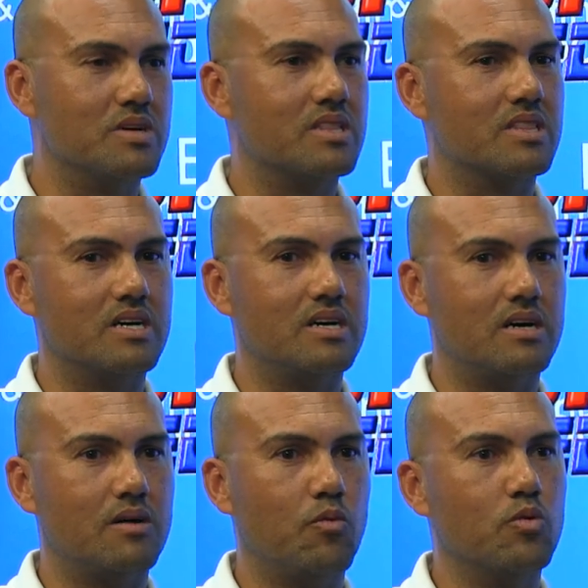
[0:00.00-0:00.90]
with
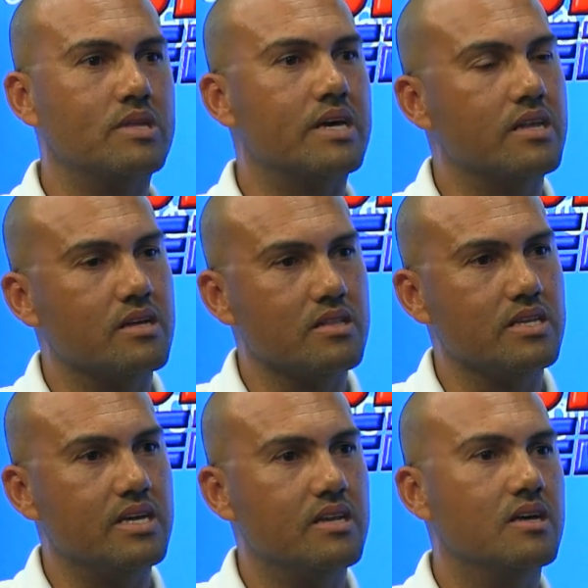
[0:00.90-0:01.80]
a more technical
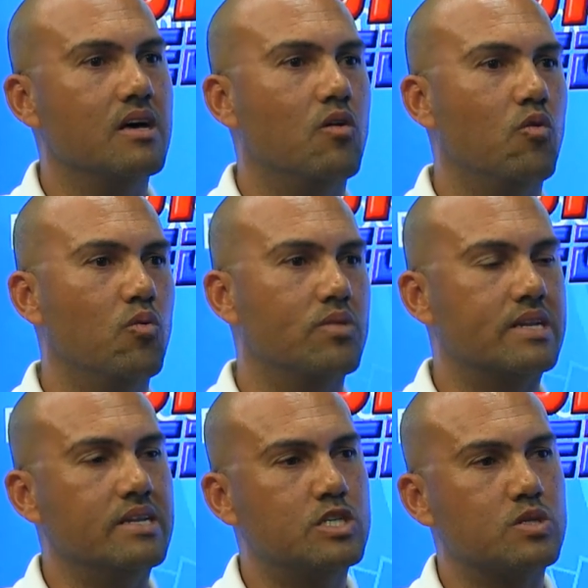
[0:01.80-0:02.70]
need or
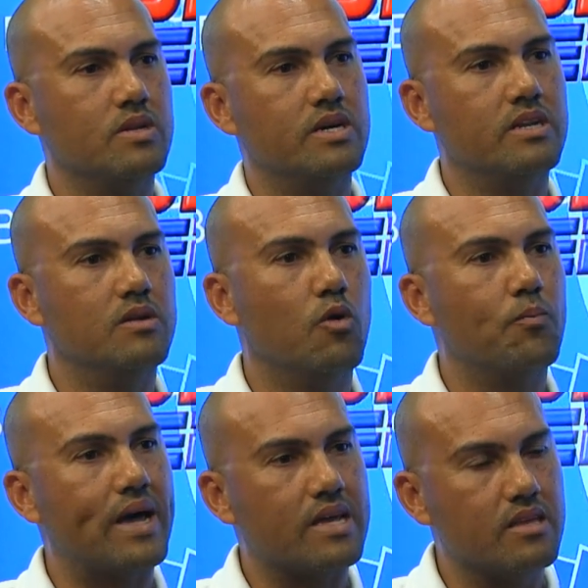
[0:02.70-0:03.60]
that needs to learn in a more
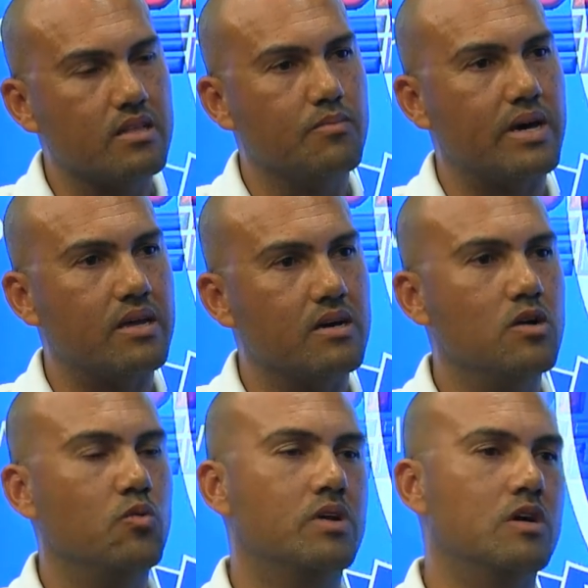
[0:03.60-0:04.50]
practical manner
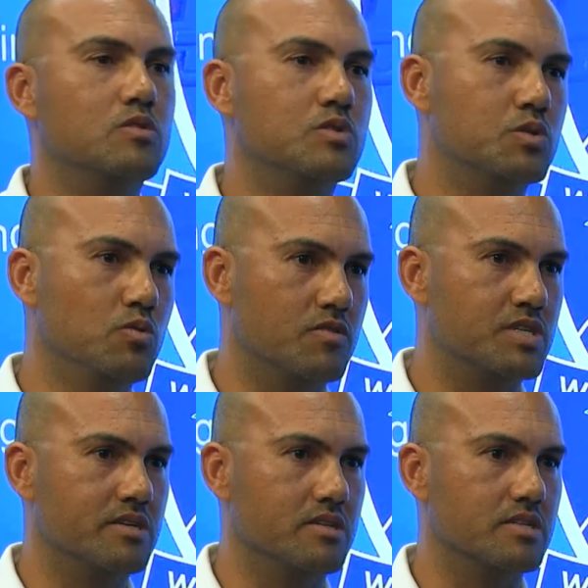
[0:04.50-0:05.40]
would go to a school of
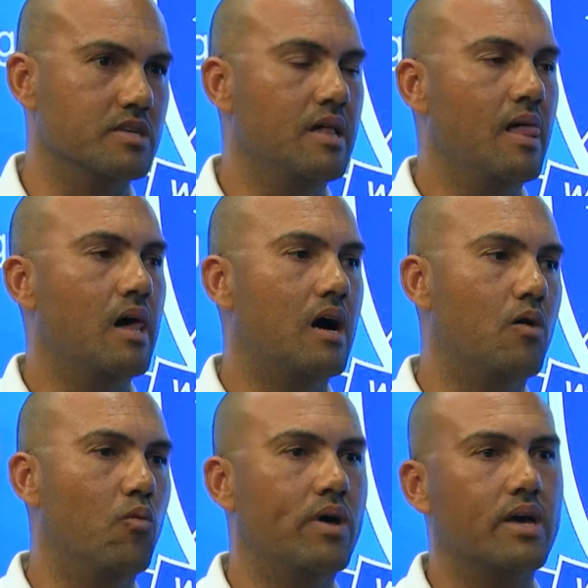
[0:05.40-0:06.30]
skill,
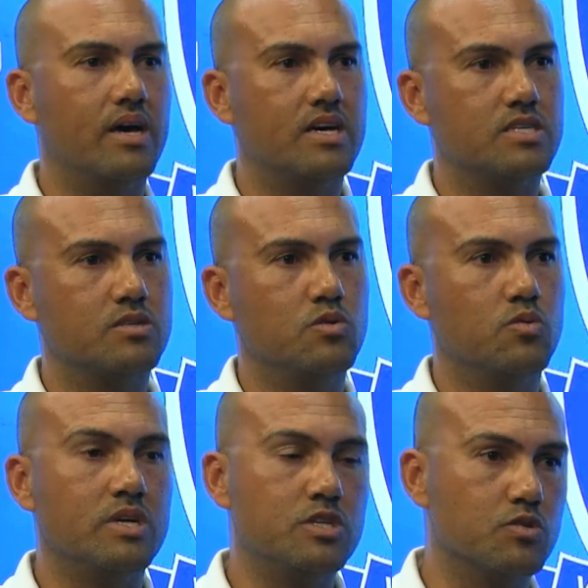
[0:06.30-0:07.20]
whereas
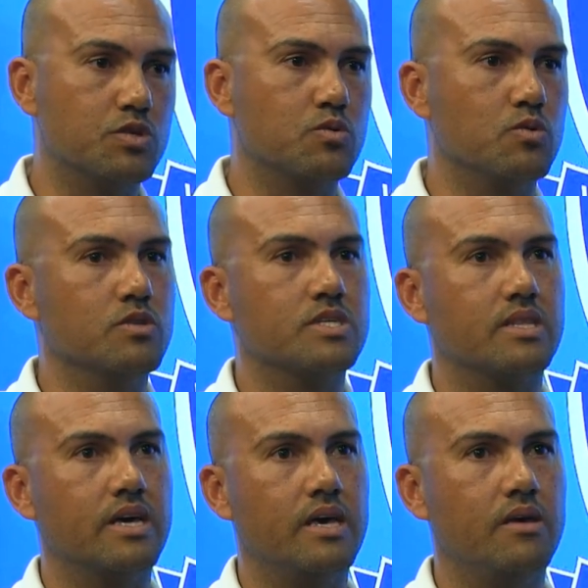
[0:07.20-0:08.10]
your resource schools,
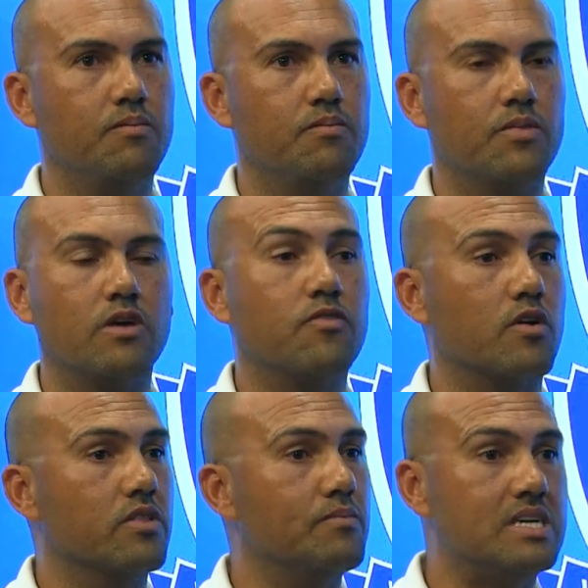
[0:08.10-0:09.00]
they
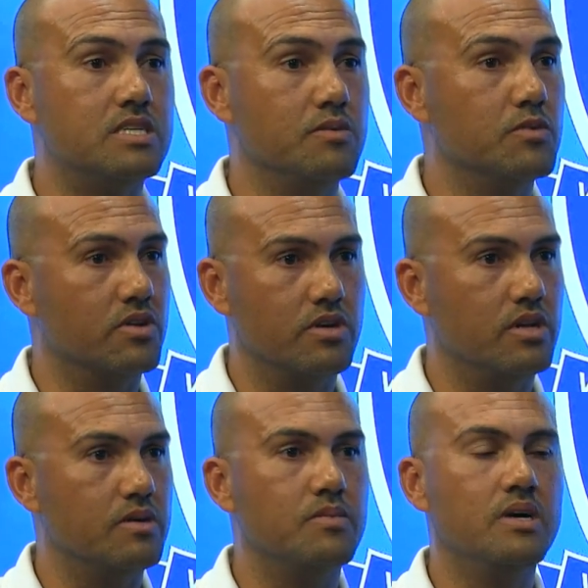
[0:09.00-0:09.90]
follow the mainstream
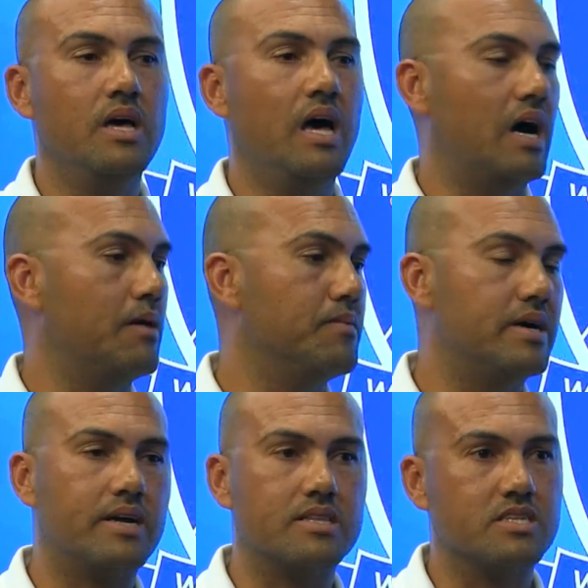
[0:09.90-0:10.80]
curriculum
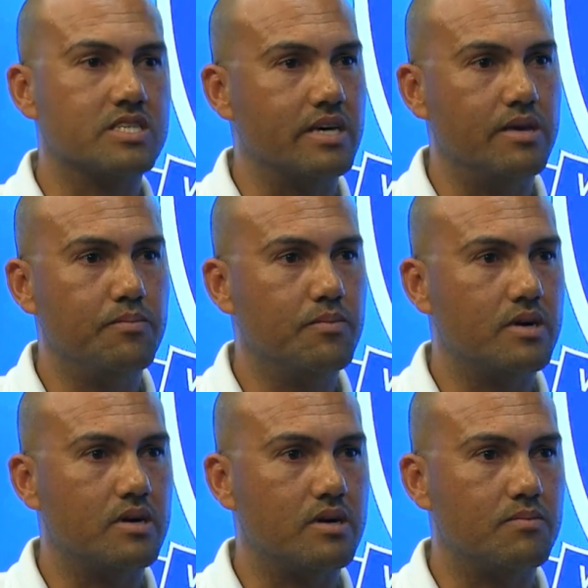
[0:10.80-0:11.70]
and write the same
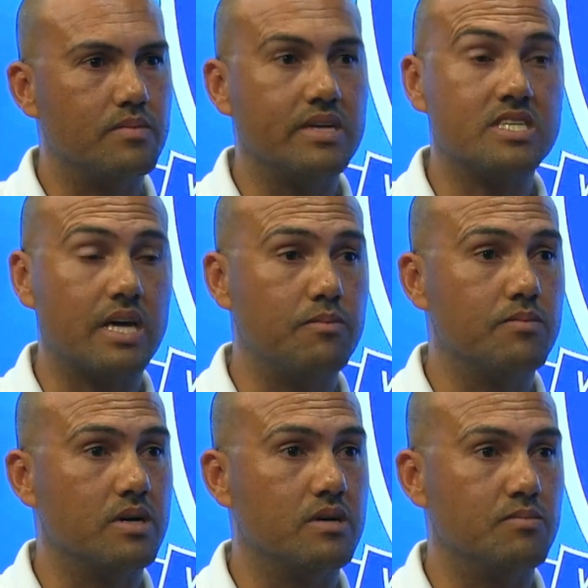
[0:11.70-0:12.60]

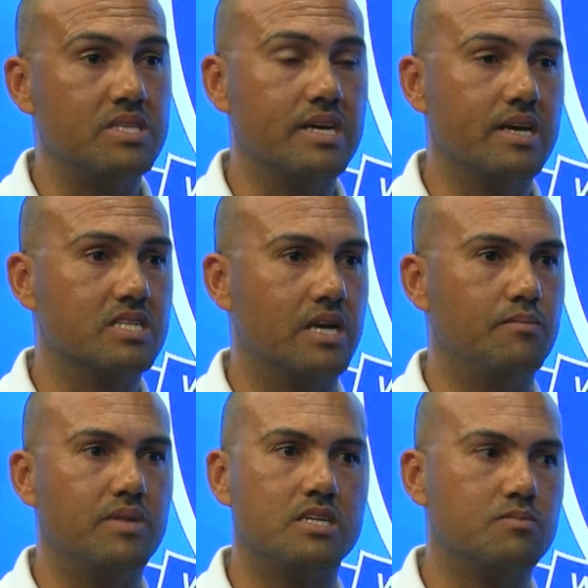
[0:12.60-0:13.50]
matric
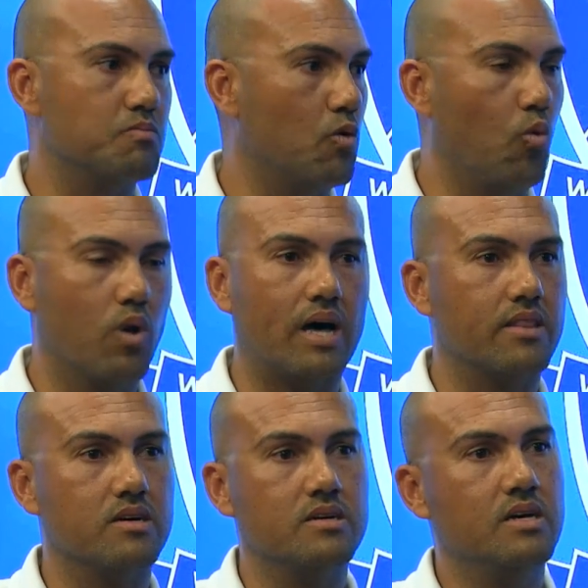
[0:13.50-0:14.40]
exam as all
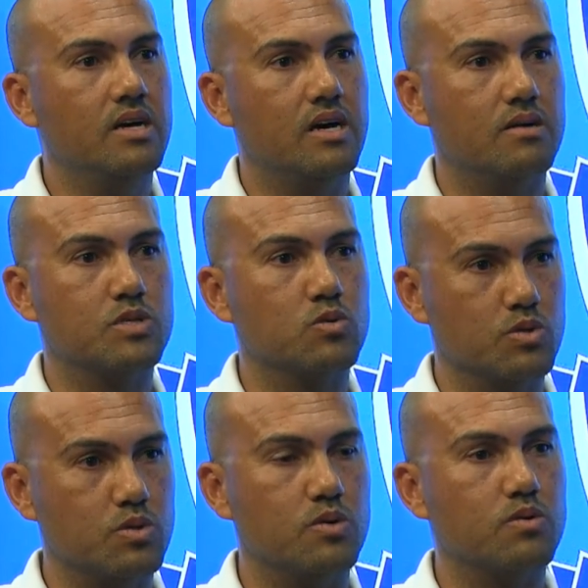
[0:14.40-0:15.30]
other
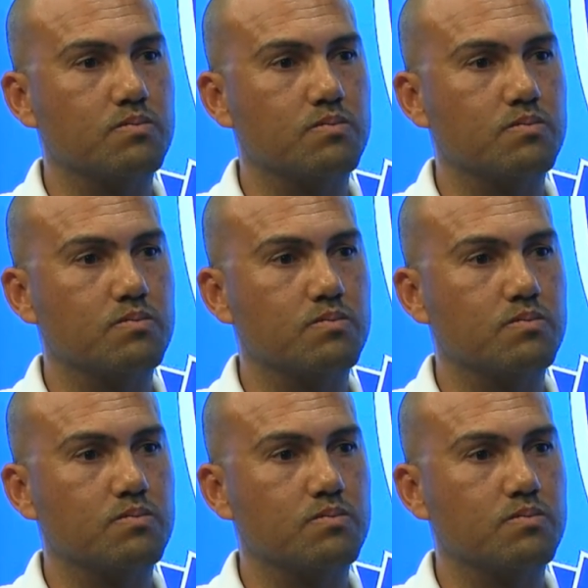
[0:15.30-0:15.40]
schools do.